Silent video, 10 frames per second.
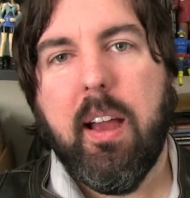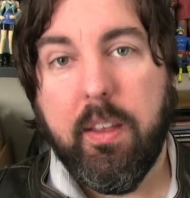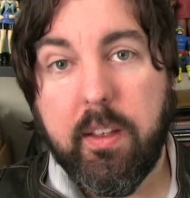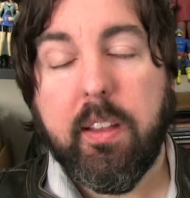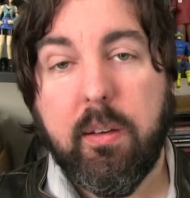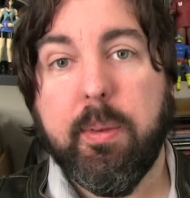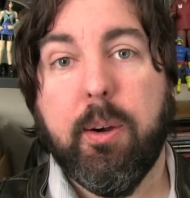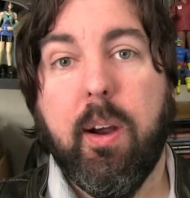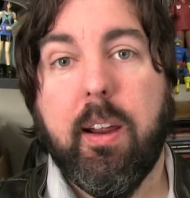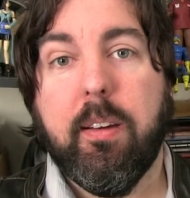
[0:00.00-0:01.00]
I think that would be
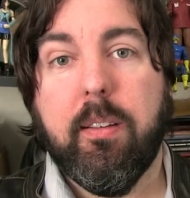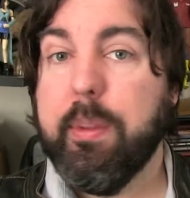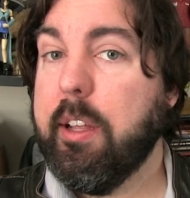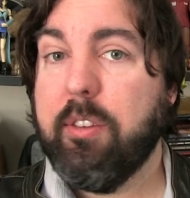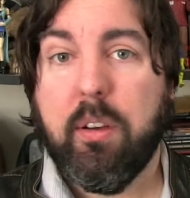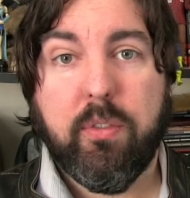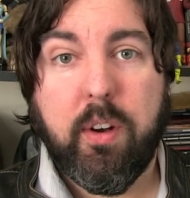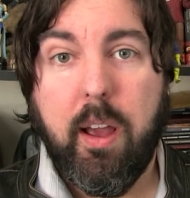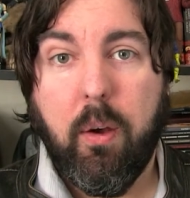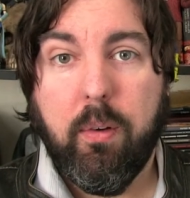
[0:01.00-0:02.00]
great. But that's all for
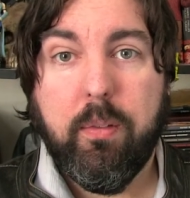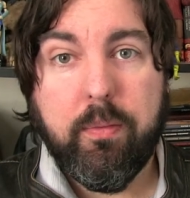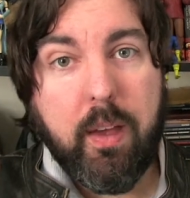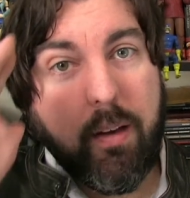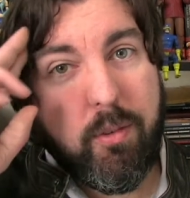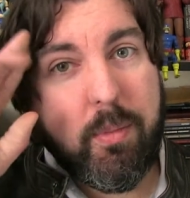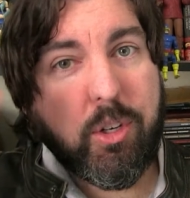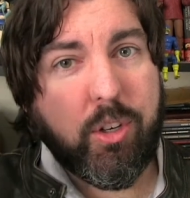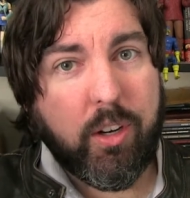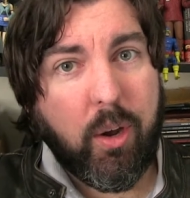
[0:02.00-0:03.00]
now. I have a
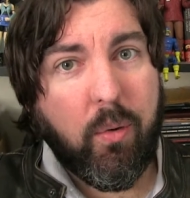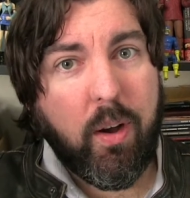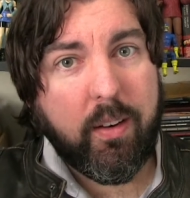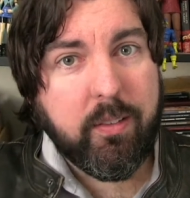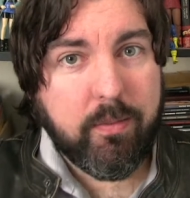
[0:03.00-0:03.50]
mission to go on.